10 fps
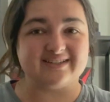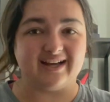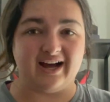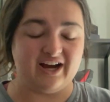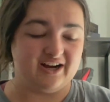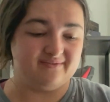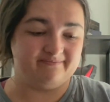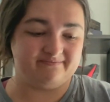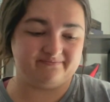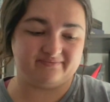I
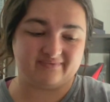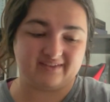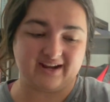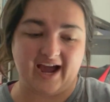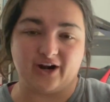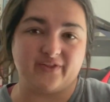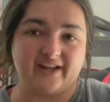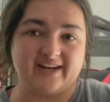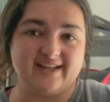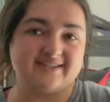don't think
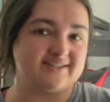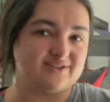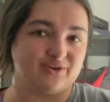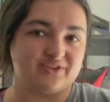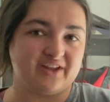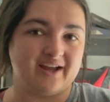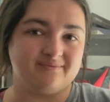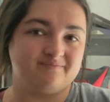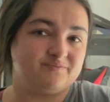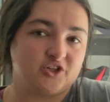it needs its whole thing.
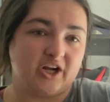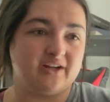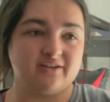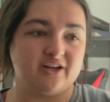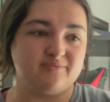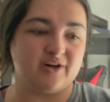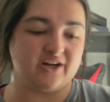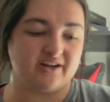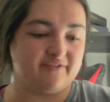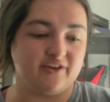Good
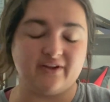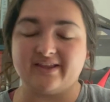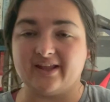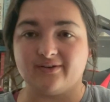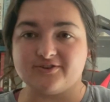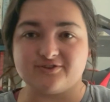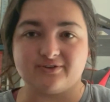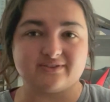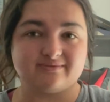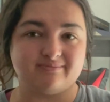book if you like the
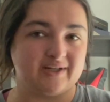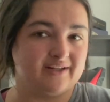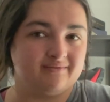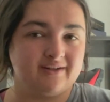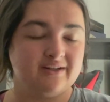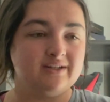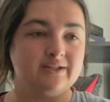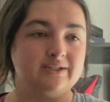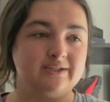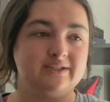originals, but
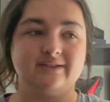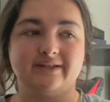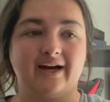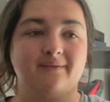yeah.